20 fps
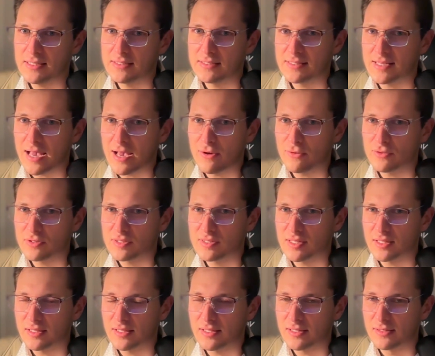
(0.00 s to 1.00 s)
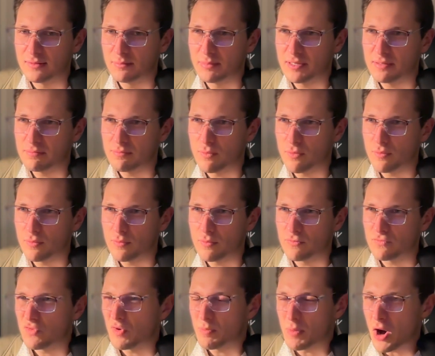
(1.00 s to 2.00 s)
sounds a little bit
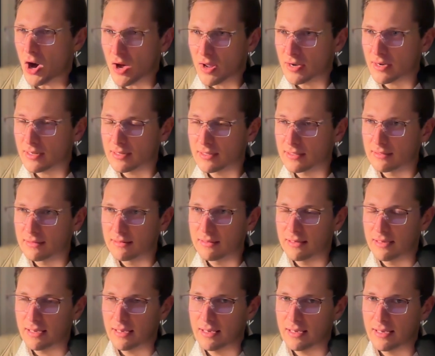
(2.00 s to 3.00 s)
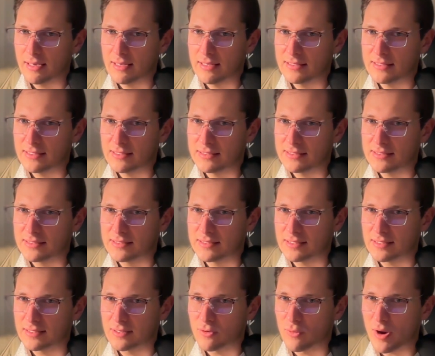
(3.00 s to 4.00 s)
robotic, and it's
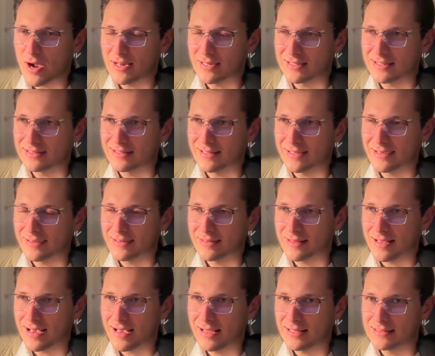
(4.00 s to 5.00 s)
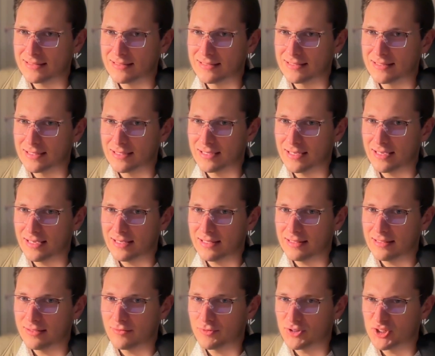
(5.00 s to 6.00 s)
quite clear that
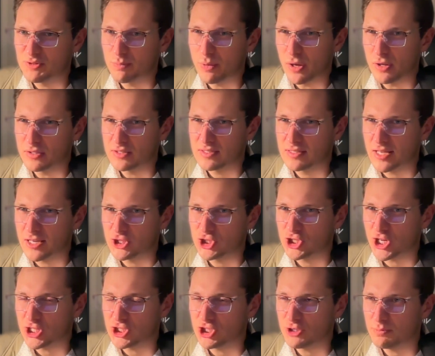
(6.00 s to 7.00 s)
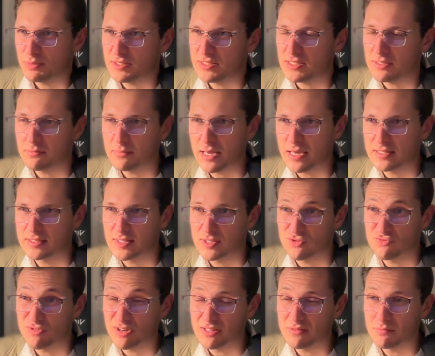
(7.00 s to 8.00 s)
the response that ChatGPT makes
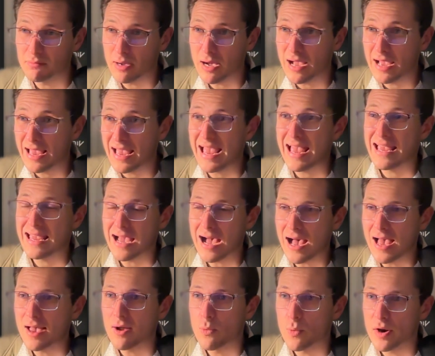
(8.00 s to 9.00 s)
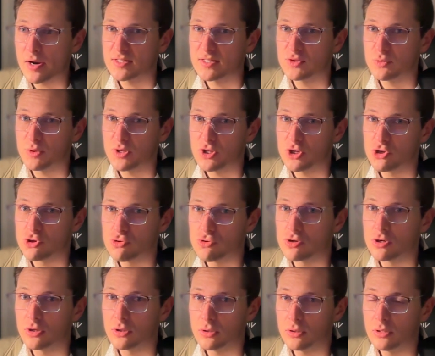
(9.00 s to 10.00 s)
is written by AI, whereas with
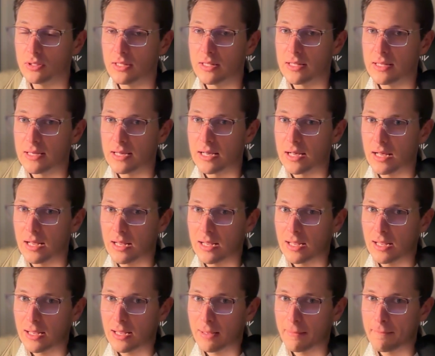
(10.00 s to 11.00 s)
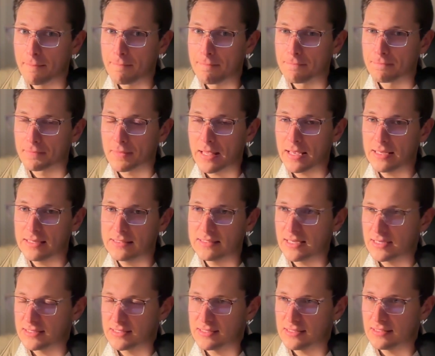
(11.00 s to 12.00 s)
Google, um, it
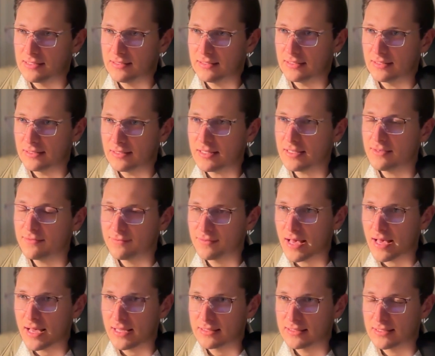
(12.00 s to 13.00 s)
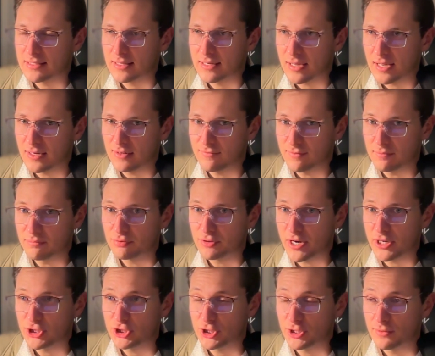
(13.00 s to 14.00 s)
doesn't leave that kind of
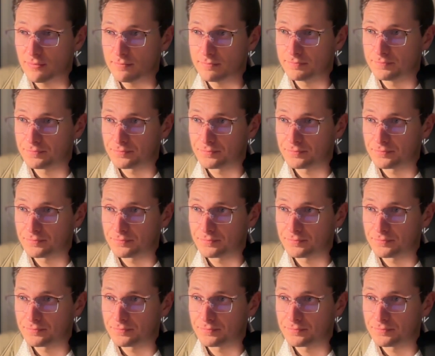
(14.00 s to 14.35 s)
impression.